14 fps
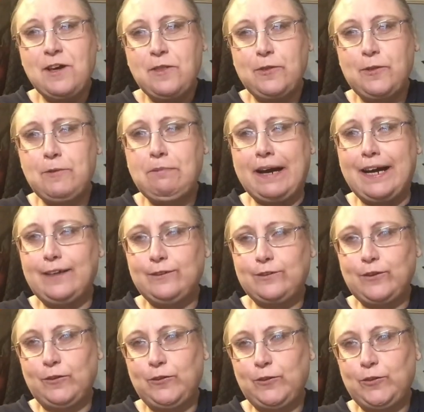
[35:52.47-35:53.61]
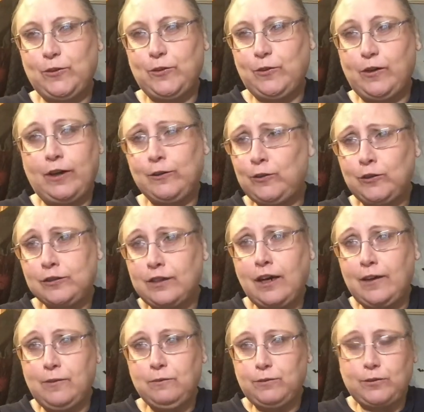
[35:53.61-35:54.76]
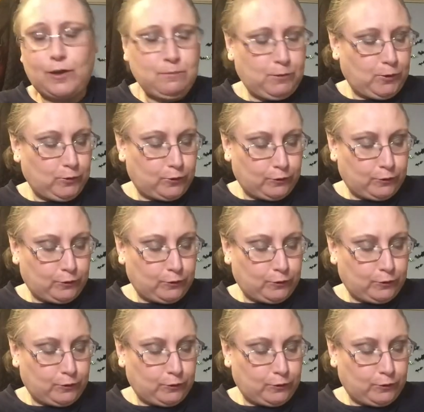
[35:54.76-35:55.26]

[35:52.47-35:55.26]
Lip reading: The bats on the door. I just like them so much.